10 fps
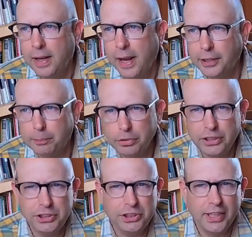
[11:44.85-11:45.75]
and
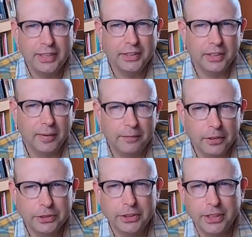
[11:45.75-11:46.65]
appreciating the
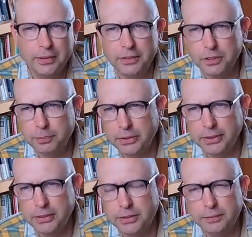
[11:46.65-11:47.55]
diversity of
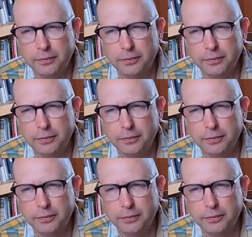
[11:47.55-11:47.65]
experiences and